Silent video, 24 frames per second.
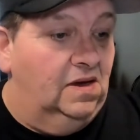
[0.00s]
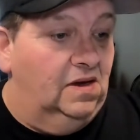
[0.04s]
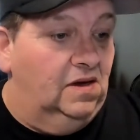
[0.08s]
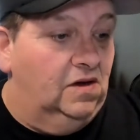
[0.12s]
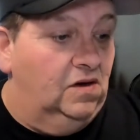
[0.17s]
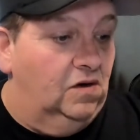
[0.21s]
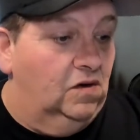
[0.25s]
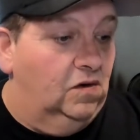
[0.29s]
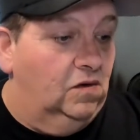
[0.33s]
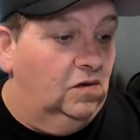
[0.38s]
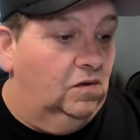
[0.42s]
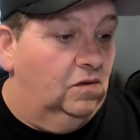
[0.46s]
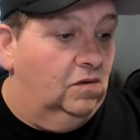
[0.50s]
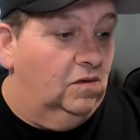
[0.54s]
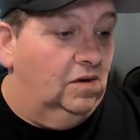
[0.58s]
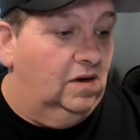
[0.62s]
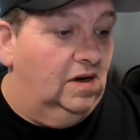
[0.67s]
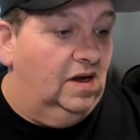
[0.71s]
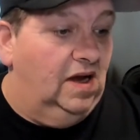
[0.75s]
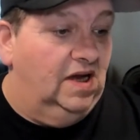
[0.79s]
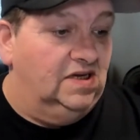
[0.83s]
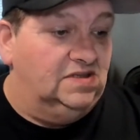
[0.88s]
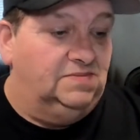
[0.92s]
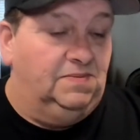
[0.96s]
who
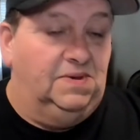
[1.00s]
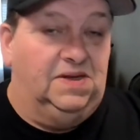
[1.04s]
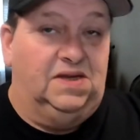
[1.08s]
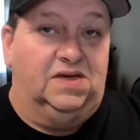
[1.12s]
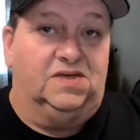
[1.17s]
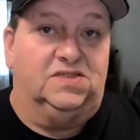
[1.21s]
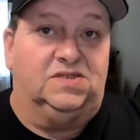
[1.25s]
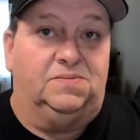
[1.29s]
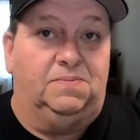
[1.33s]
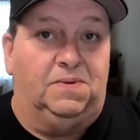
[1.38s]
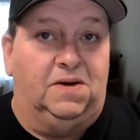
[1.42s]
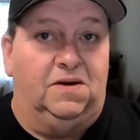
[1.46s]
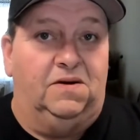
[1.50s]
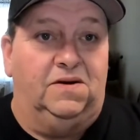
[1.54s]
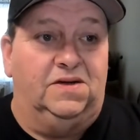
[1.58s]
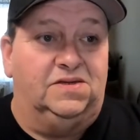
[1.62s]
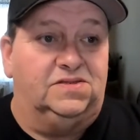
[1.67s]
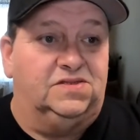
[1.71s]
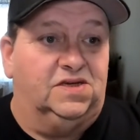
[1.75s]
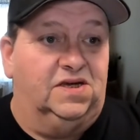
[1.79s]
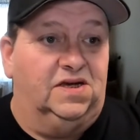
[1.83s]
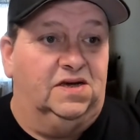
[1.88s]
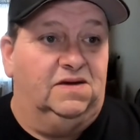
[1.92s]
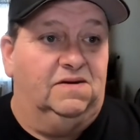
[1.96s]
has been
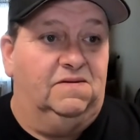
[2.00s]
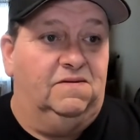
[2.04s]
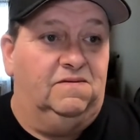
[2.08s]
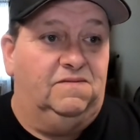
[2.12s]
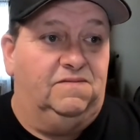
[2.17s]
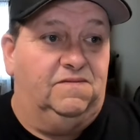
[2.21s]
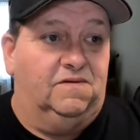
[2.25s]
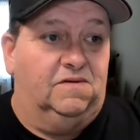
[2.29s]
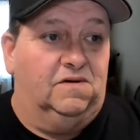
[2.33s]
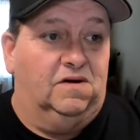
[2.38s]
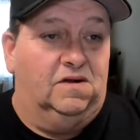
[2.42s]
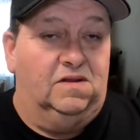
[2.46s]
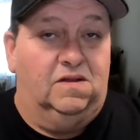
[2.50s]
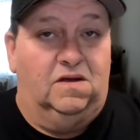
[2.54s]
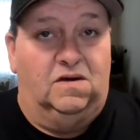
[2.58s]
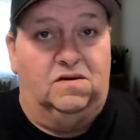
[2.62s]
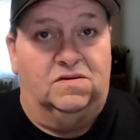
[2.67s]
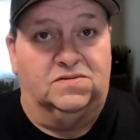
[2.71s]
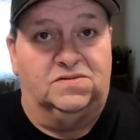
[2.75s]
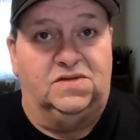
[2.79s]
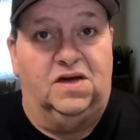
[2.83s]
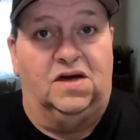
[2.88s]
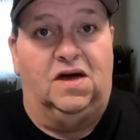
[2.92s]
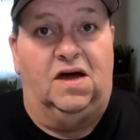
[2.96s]
experiencing for a
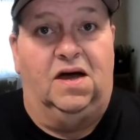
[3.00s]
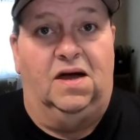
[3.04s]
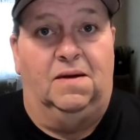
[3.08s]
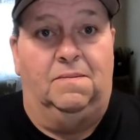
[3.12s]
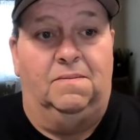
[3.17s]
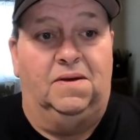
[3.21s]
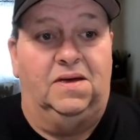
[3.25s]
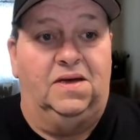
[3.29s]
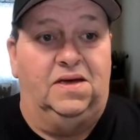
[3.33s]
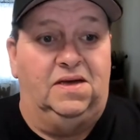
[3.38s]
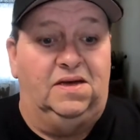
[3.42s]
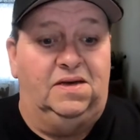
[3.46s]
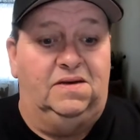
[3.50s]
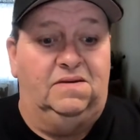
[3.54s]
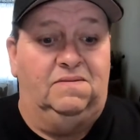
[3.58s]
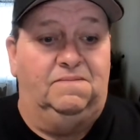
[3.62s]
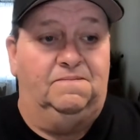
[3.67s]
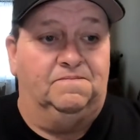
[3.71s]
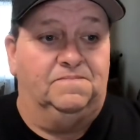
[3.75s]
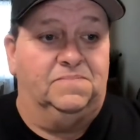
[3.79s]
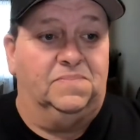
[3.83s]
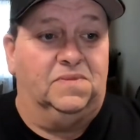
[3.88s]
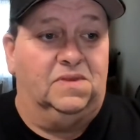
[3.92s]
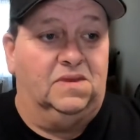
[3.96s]
long time, he
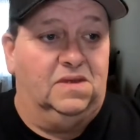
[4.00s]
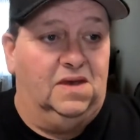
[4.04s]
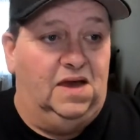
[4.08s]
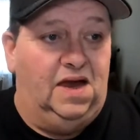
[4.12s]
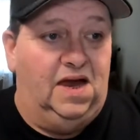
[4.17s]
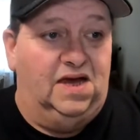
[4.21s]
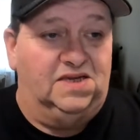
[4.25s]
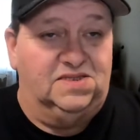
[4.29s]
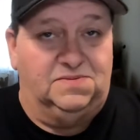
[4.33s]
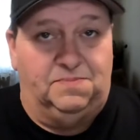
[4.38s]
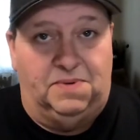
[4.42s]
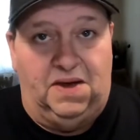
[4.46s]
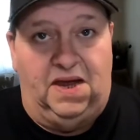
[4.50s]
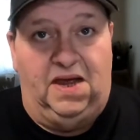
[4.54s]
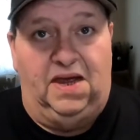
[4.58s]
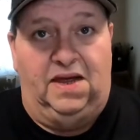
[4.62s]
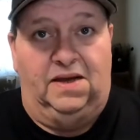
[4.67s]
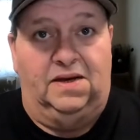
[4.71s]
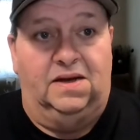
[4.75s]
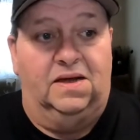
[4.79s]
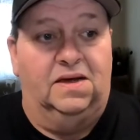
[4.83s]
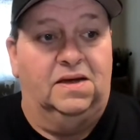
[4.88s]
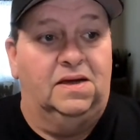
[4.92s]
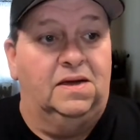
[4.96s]
has
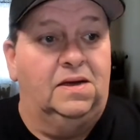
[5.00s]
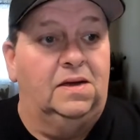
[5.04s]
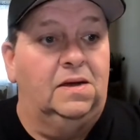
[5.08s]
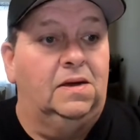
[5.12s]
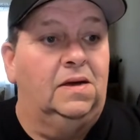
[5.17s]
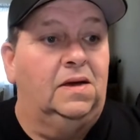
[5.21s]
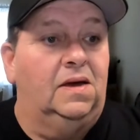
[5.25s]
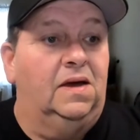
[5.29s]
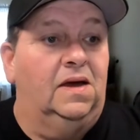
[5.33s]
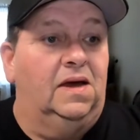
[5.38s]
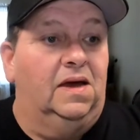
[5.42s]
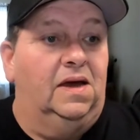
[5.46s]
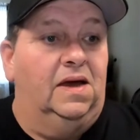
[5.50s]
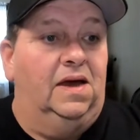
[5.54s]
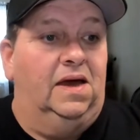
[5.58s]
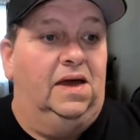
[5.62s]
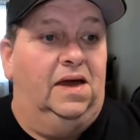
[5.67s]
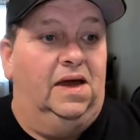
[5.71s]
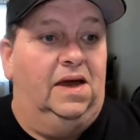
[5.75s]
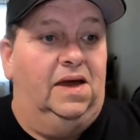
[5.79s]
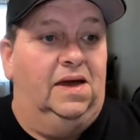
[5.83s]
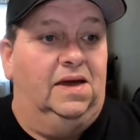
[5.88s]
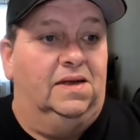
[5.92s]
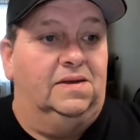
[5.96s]
pain.
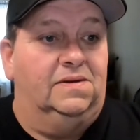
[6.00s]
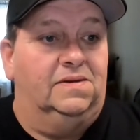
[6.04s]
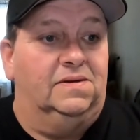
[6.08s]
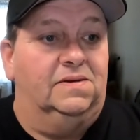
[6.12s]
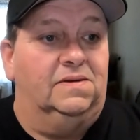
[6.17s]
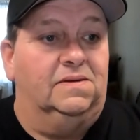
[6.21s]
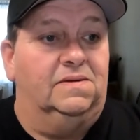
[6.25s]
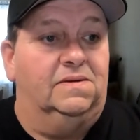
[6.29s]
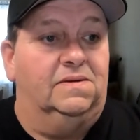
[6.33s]
And